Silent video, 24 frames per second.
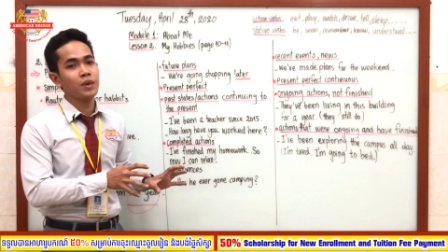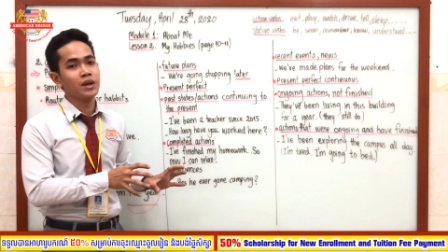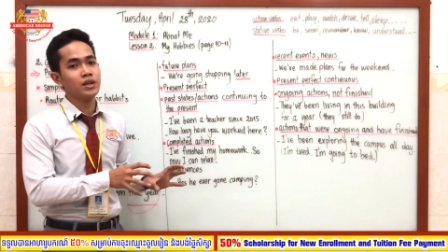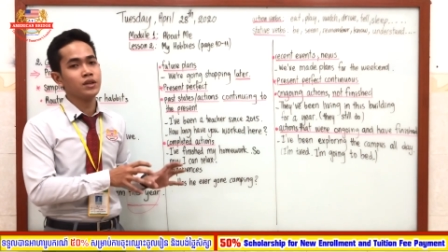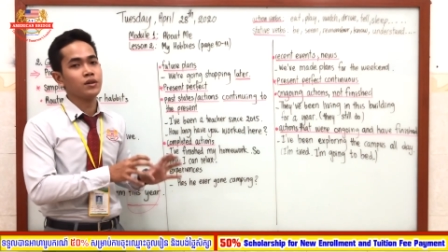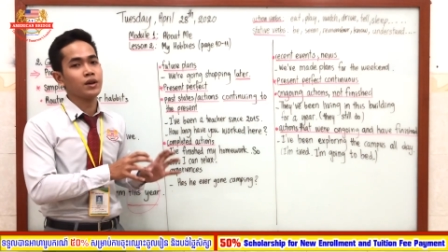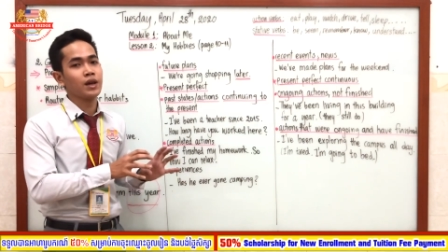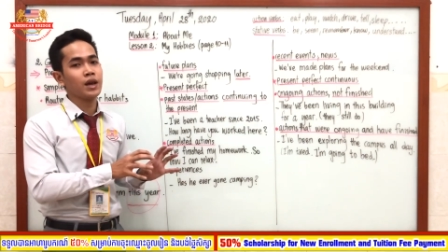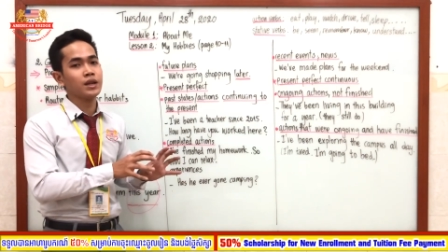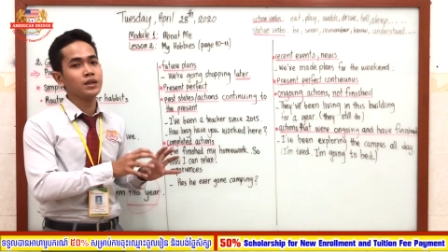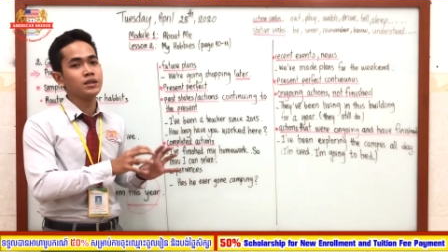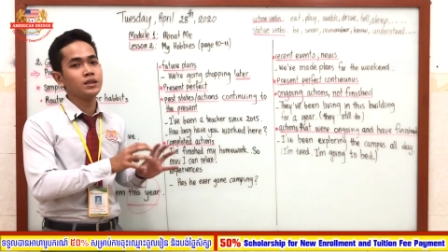but
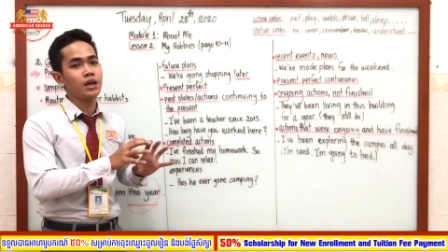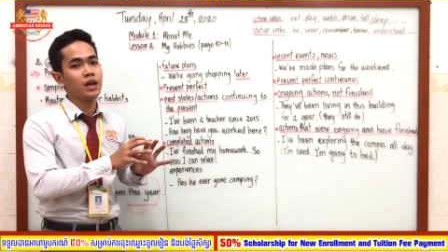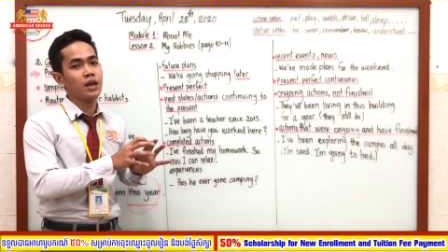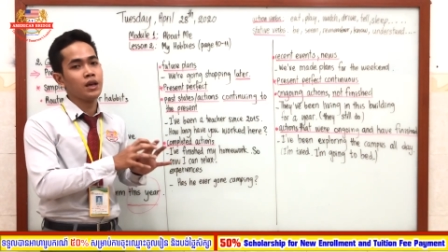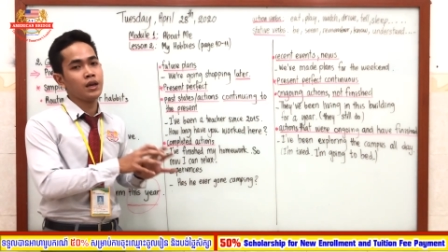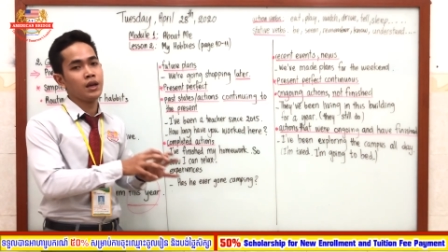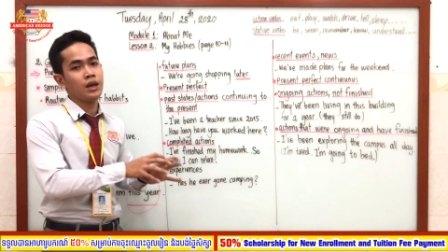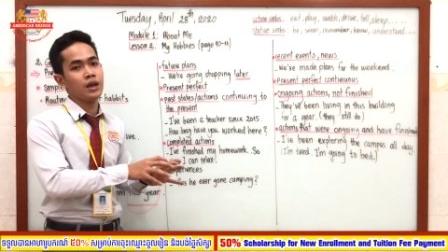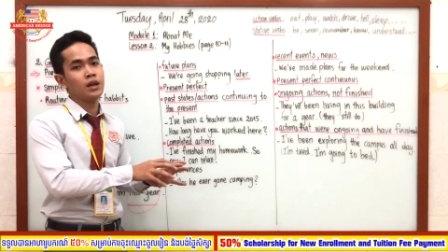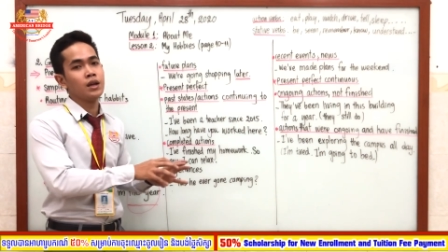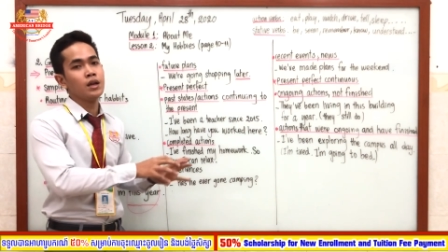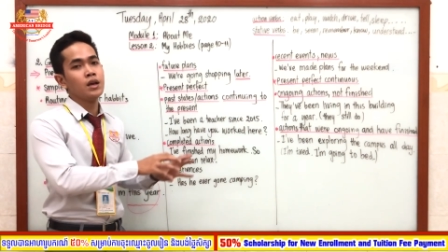you can
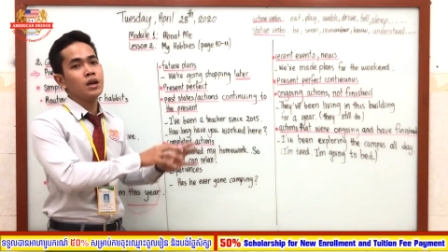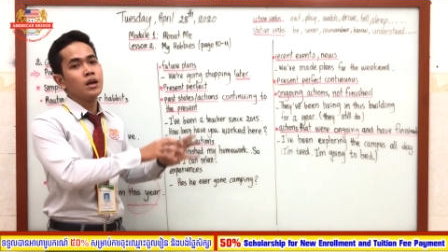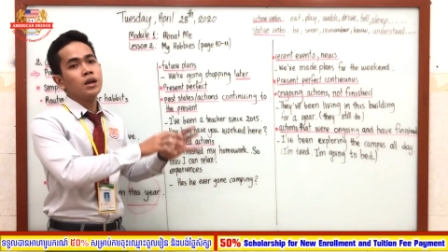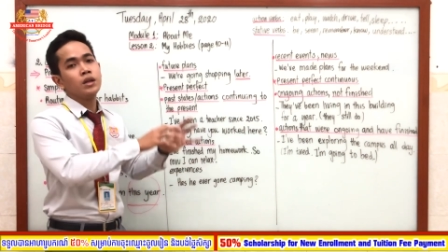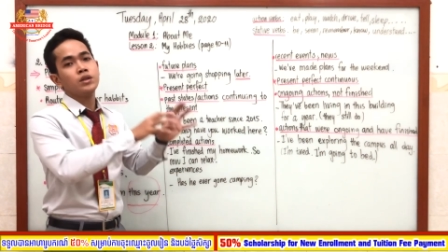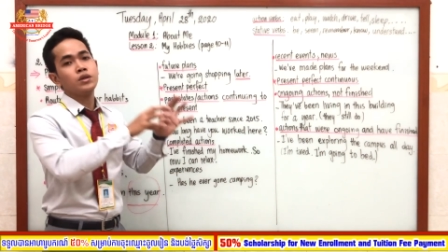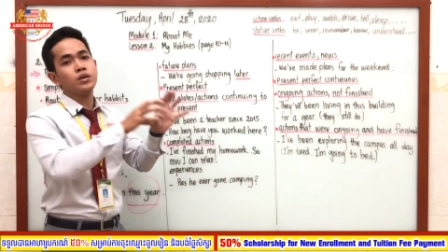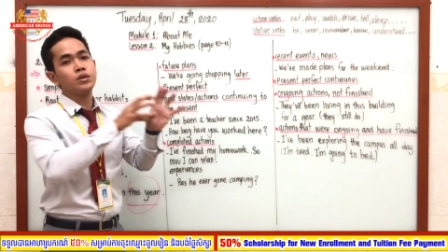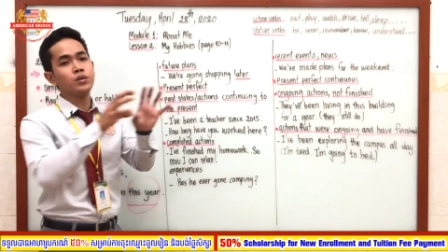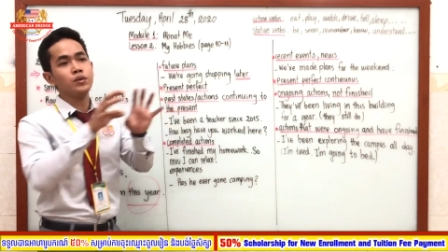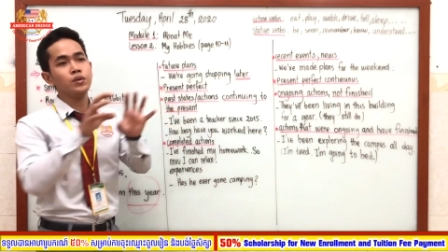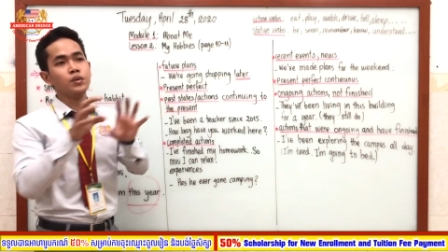take
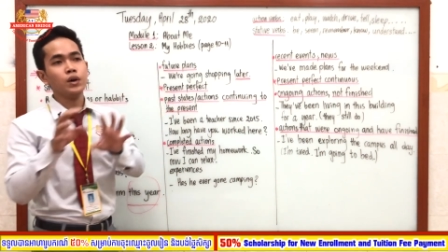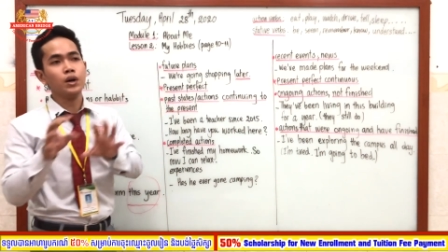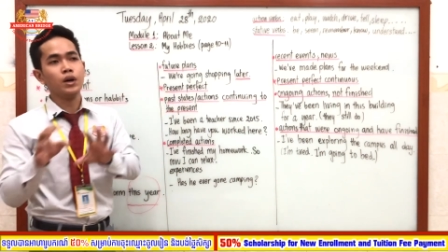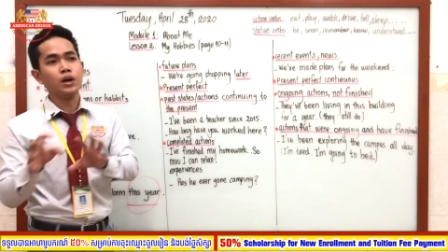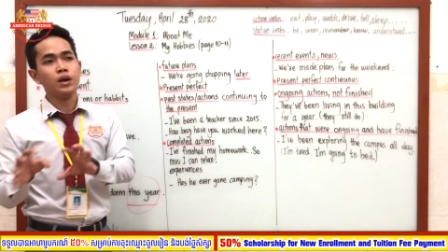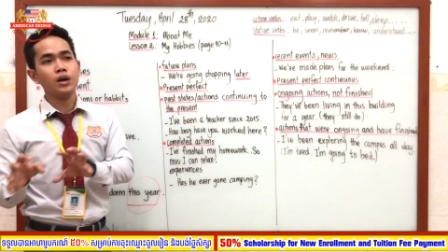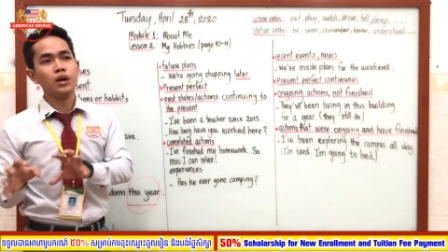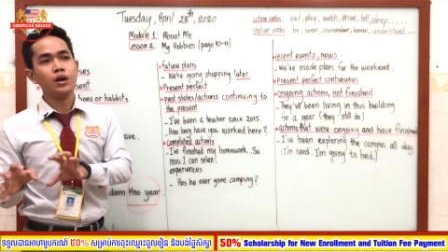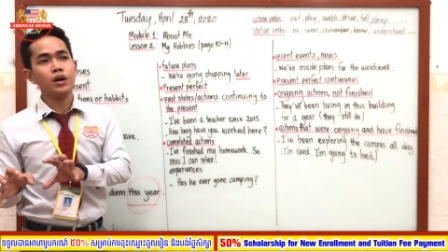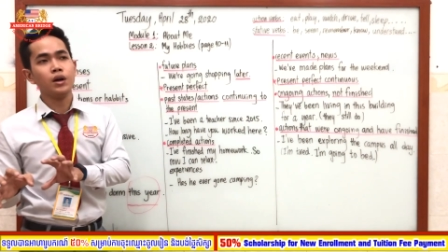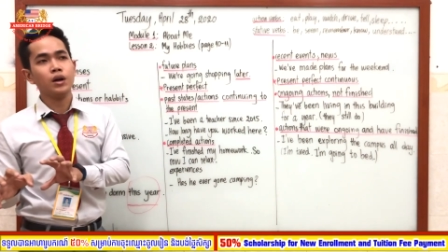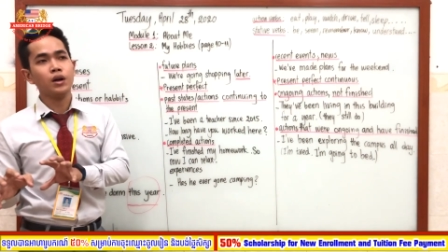it to
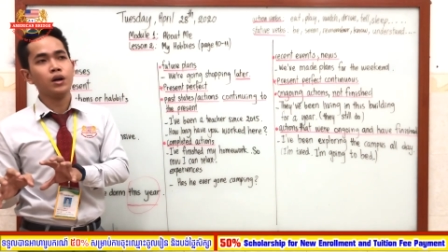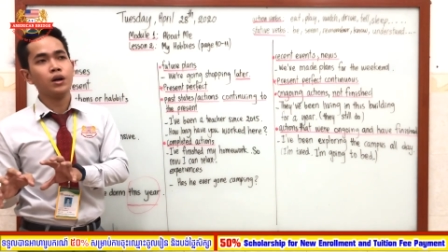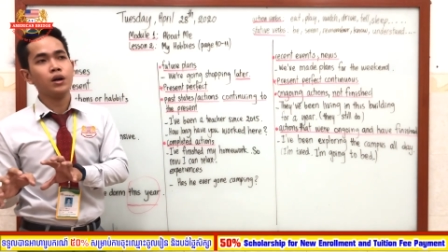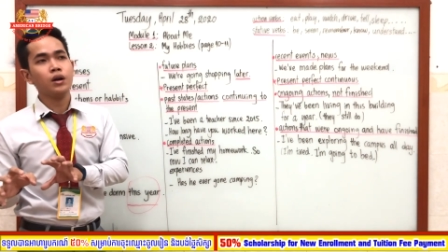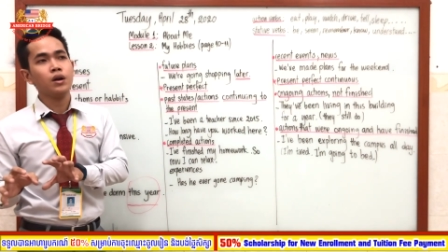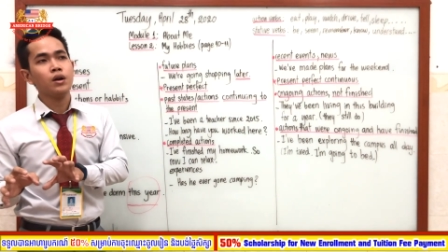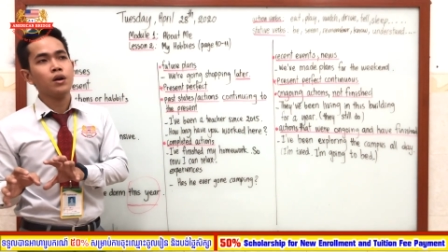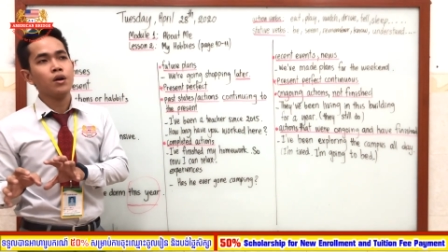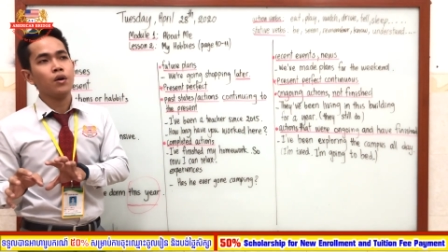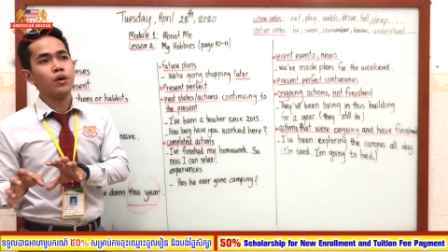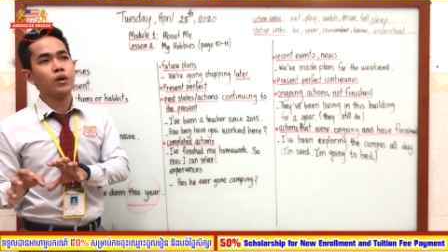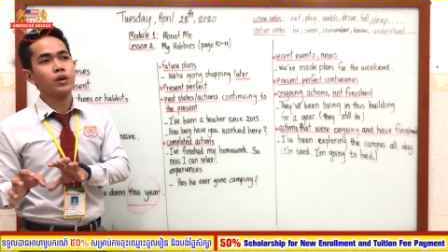
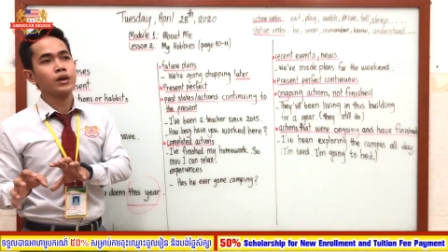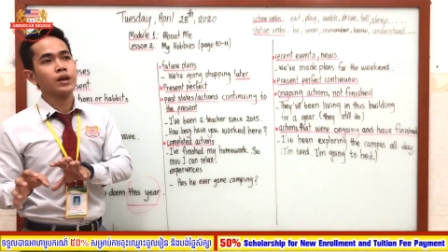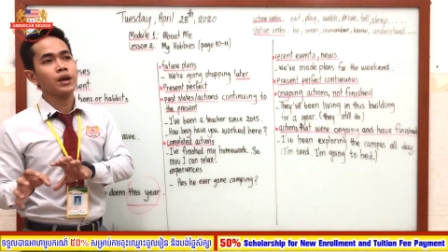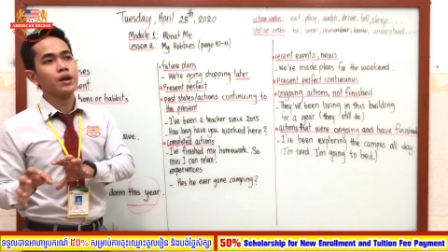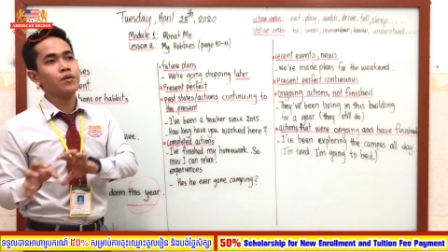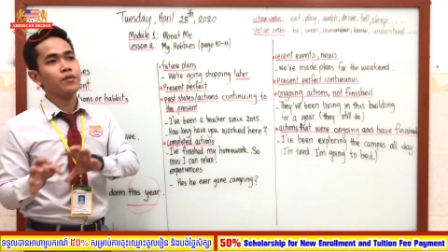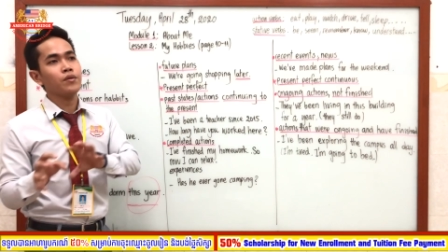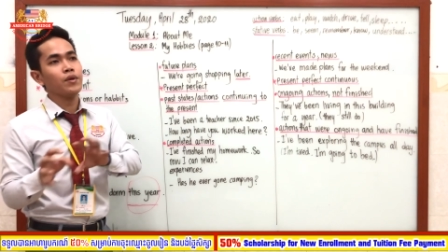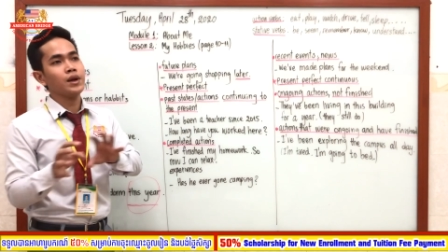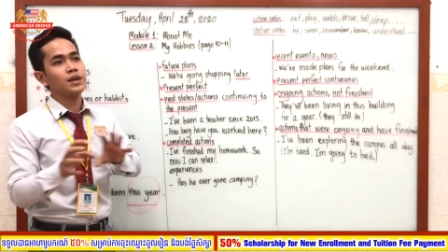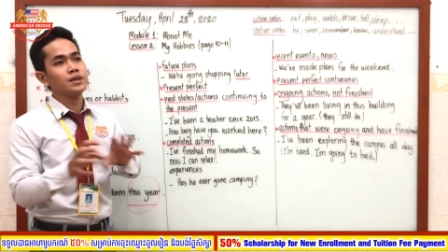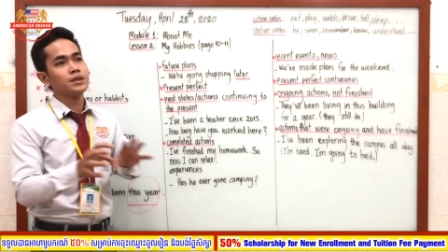or you
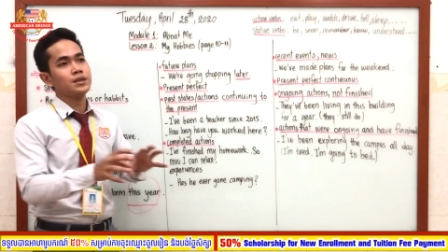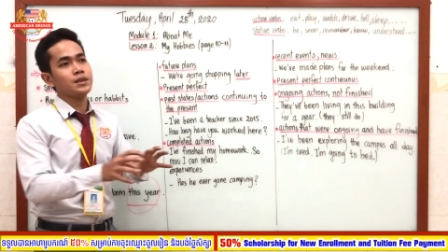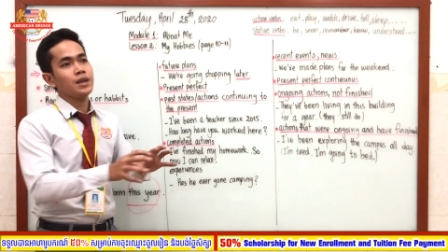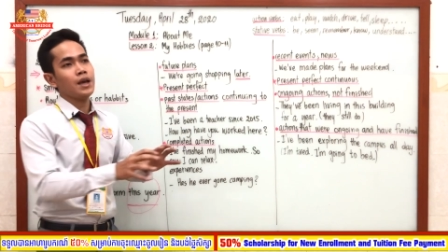can raise